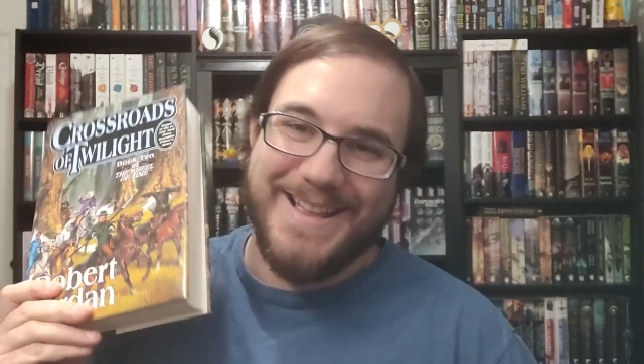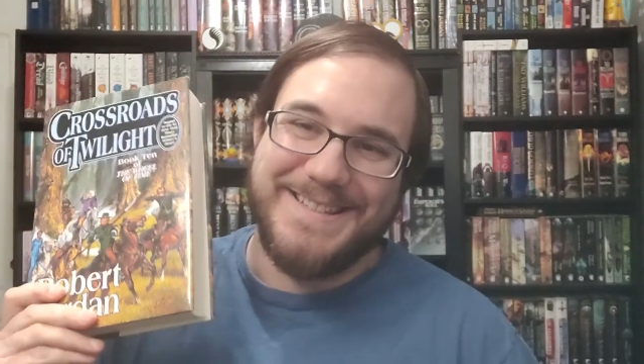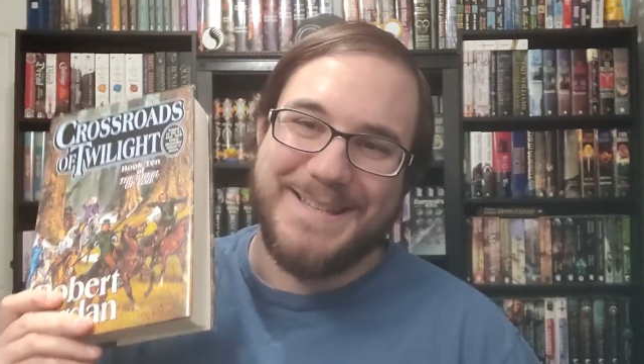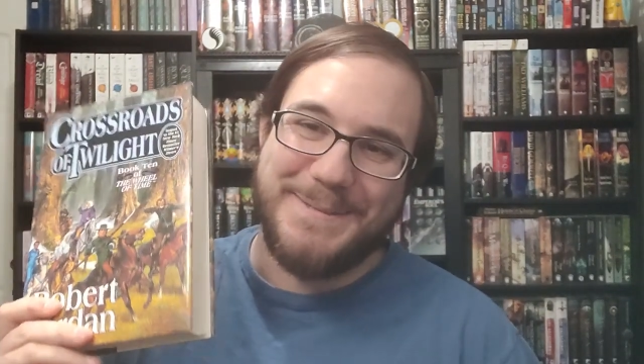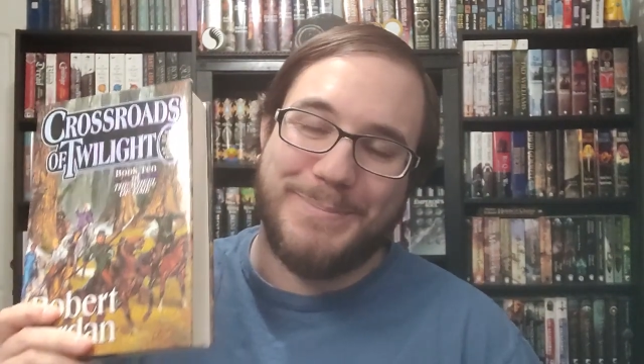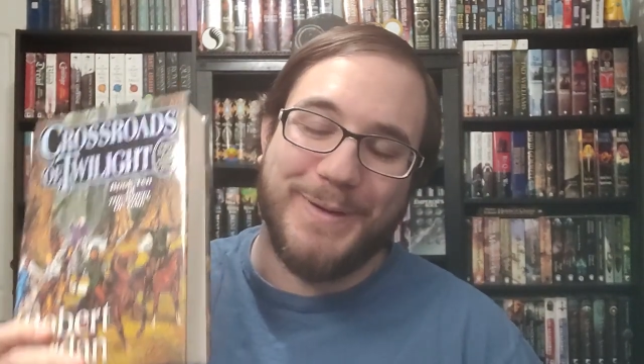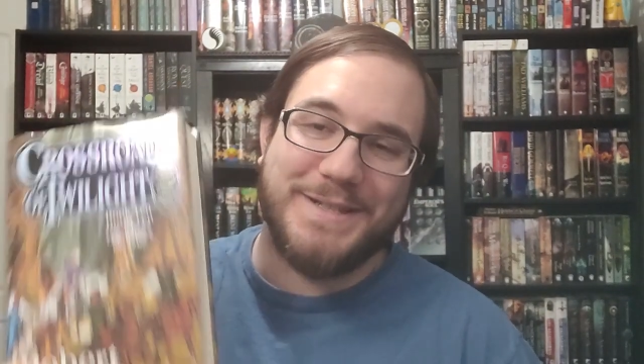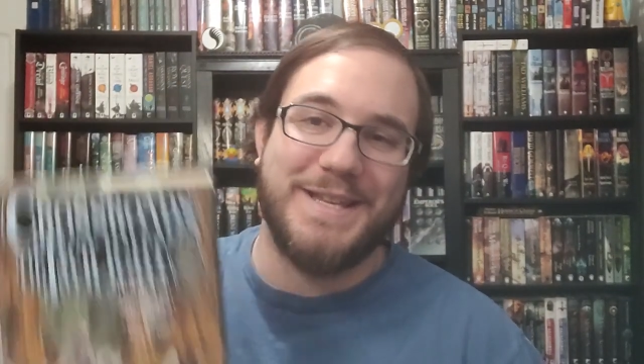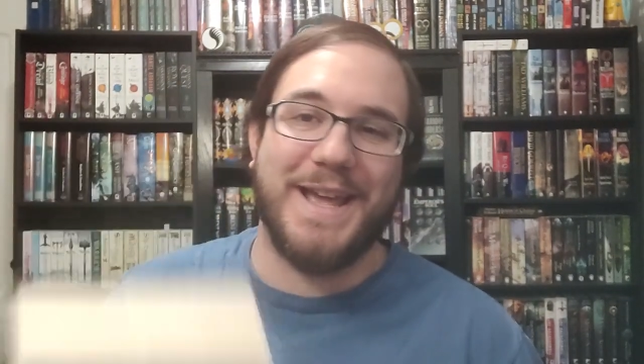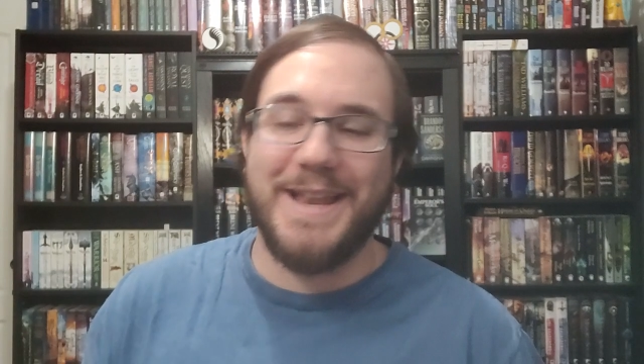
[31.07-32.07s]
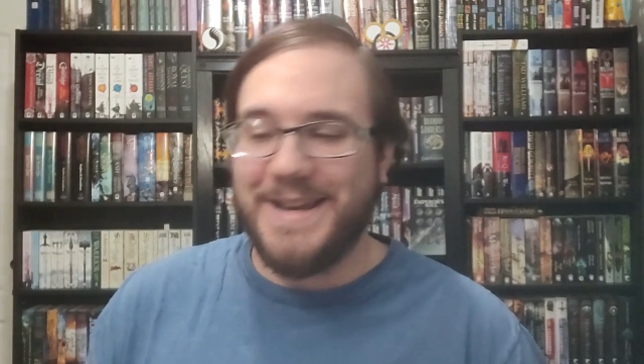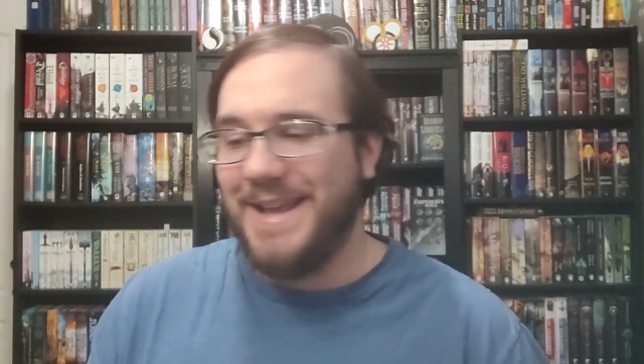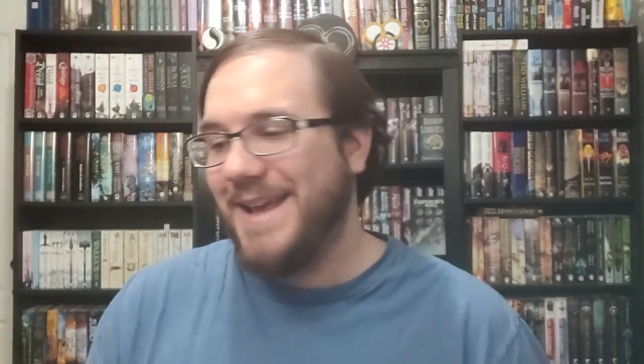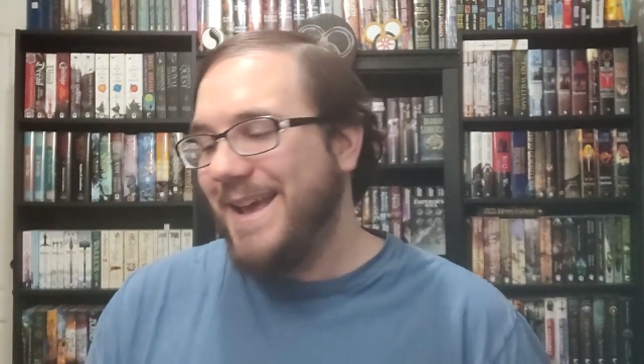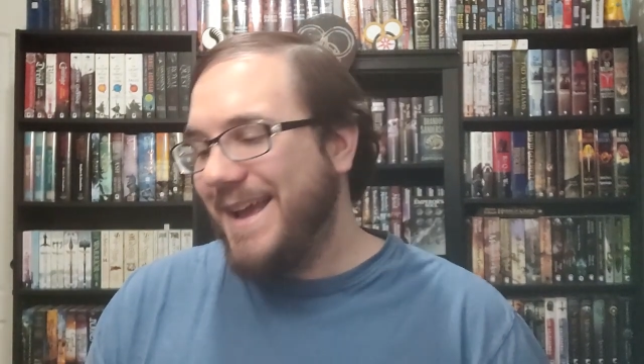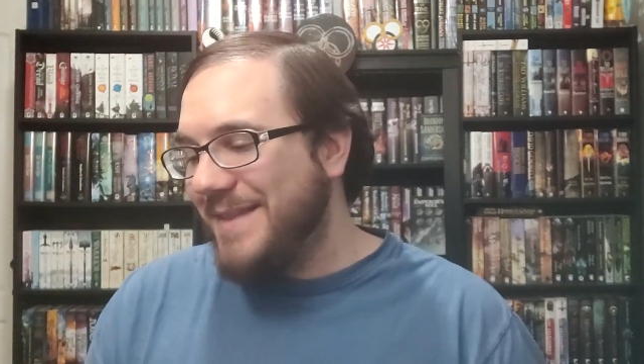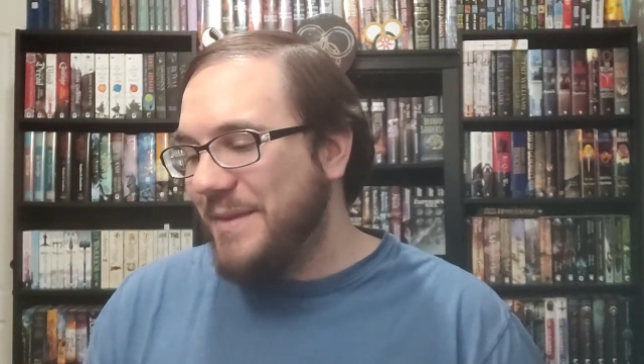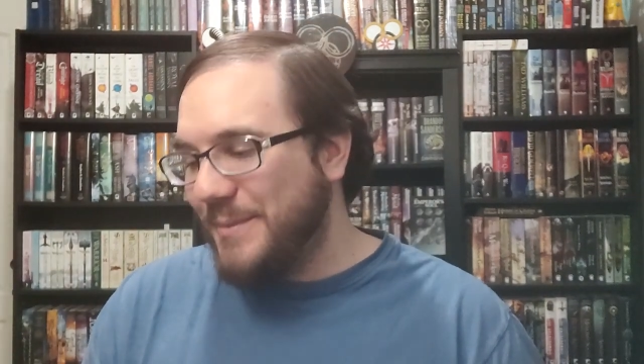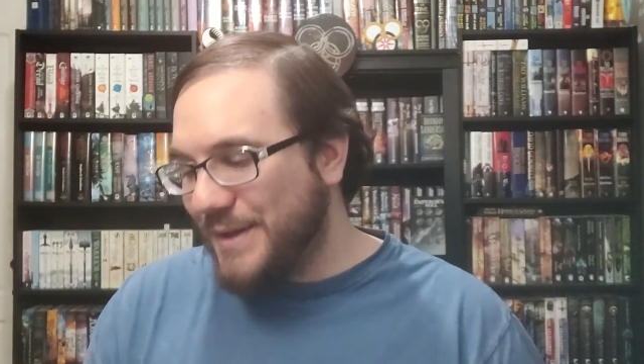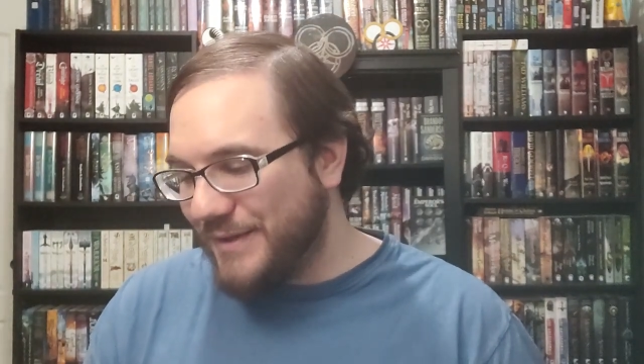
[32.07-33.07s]
This is book 10 in
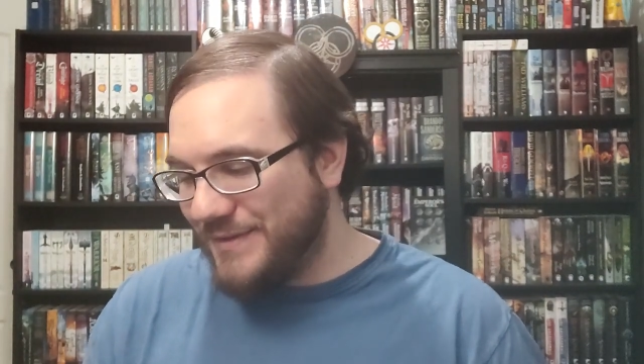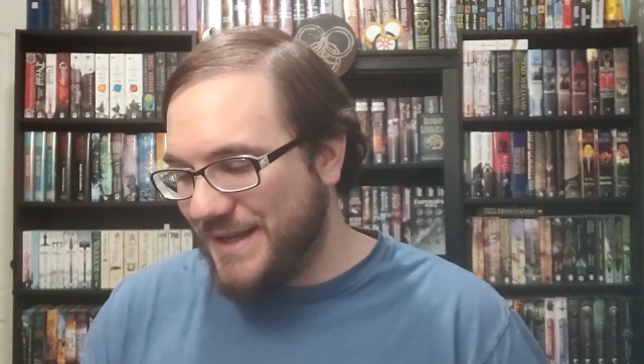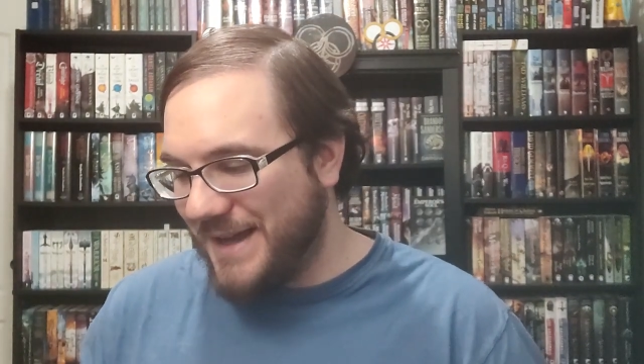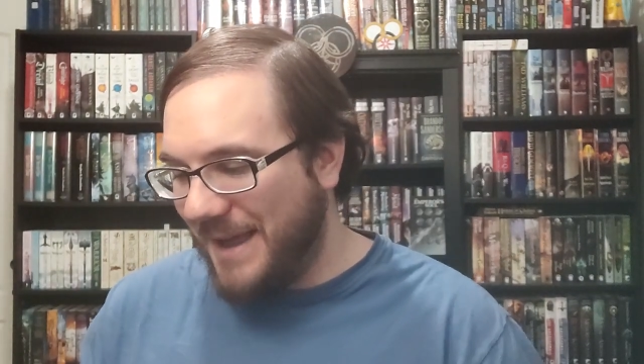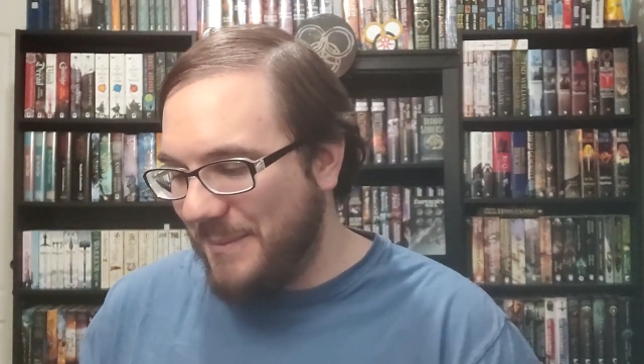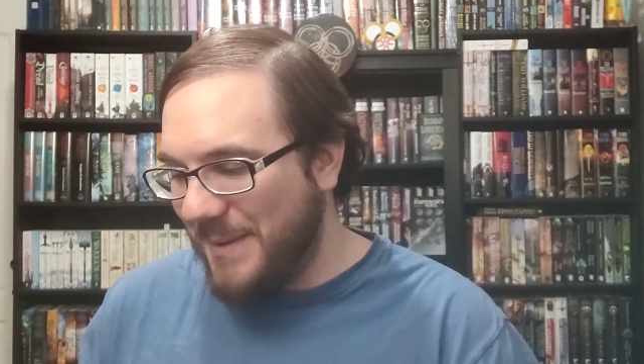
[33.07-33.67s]
the Wheel of Time,